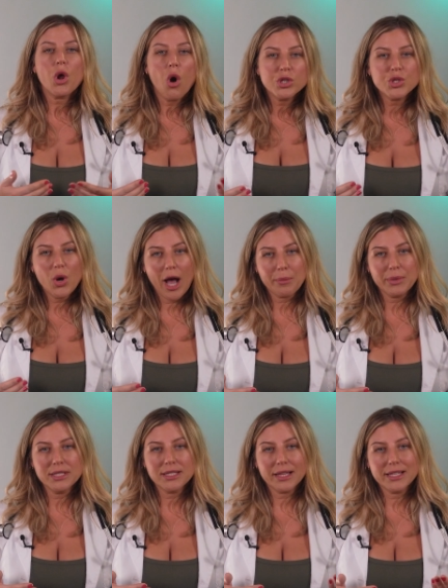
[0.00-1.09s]
What also
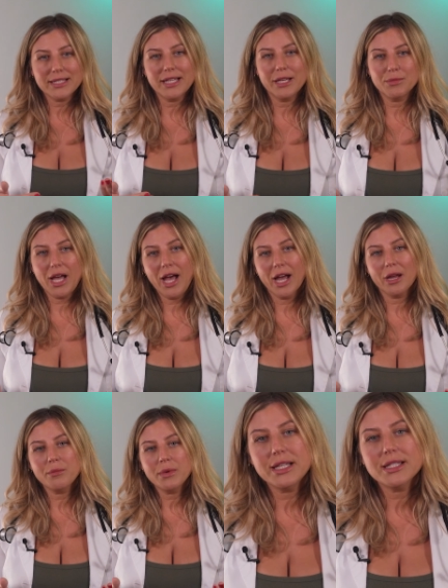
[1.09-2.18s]
happens at the same
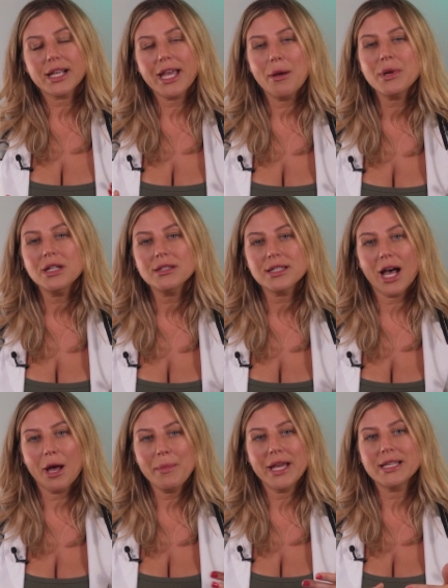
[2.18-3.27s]
time is the chemicals that
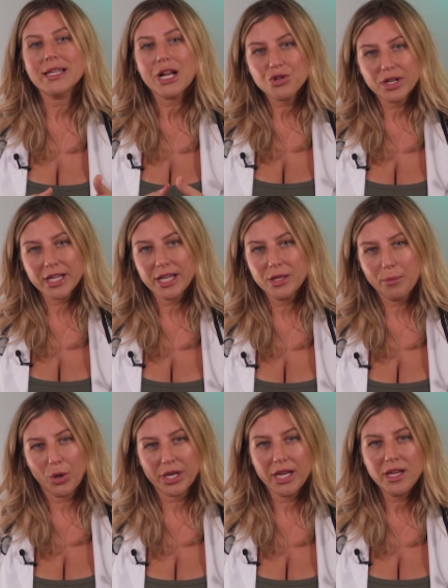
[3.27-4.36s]
are made naturally in the
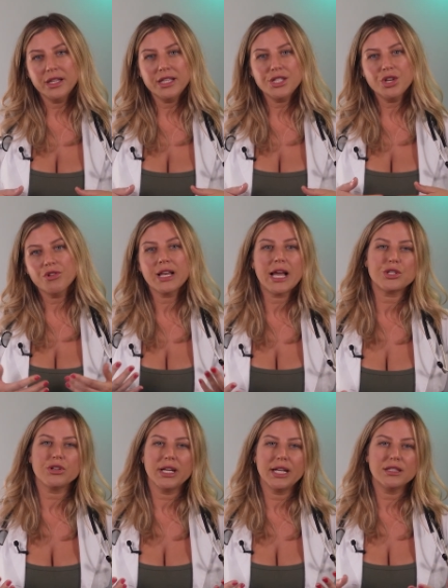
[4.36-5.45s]
body, these are your
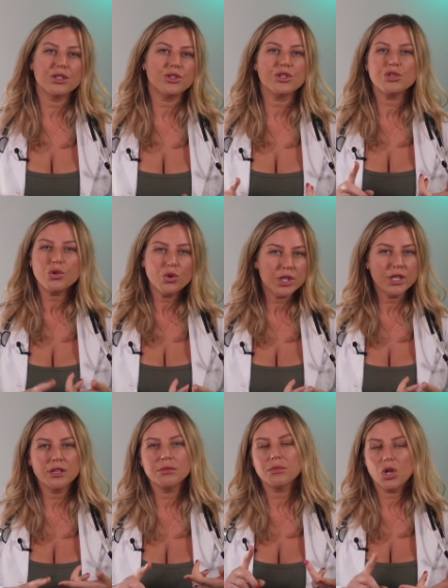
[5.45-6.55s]
electrolytes, such as
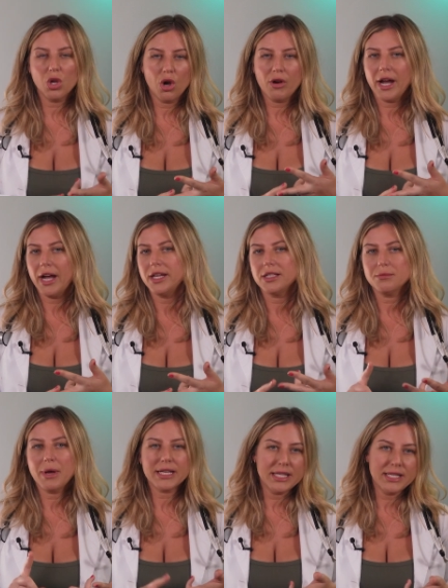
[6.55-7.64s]
sodium, chloride,
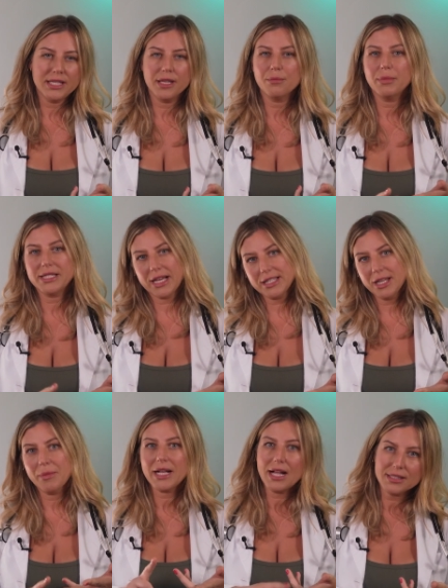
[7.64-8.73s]
magnesium,
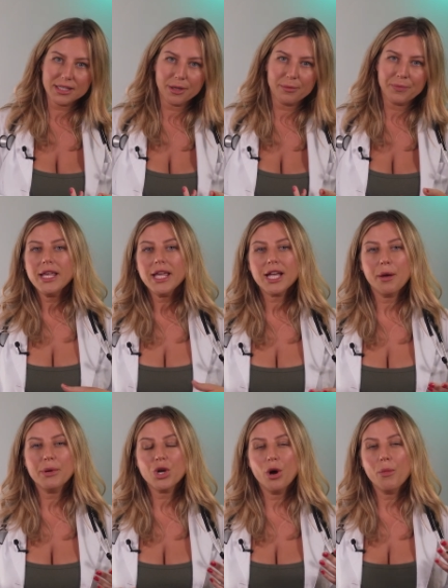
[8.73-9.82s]
potassium and calcium, they
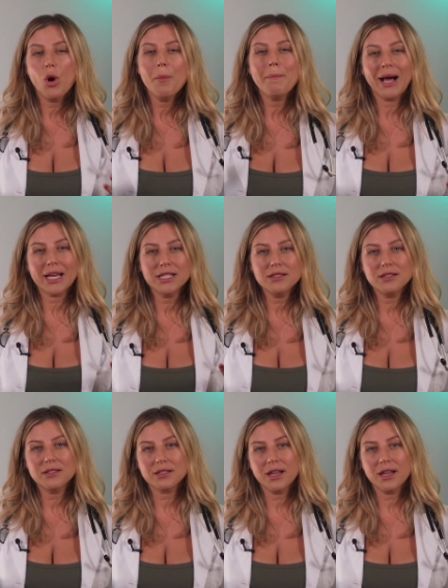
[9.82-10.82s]
can become unbalanced,